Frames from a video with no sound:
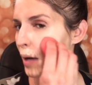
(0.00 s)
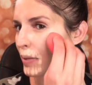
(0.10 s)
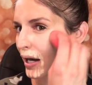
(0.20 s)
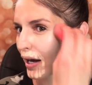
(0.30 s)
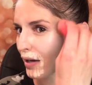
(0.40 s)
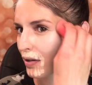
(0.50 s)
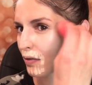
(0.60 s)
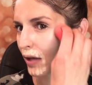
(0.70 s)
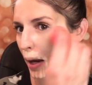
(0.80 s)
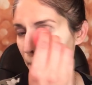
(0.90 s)
I mean, I hadn't
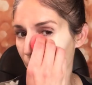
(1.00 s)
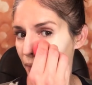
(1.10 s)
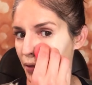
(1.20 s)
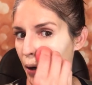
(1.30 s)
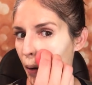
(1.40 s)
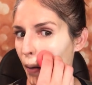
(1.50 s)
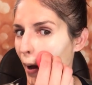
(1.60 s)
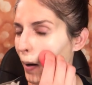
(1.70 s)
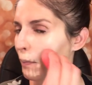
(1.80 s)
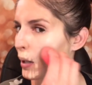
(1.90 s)
even like buffed it all
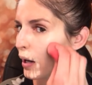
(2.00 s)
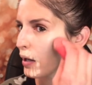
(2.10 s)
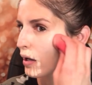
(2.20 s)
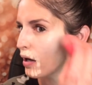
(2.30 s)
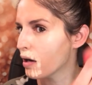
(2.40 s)
out yet.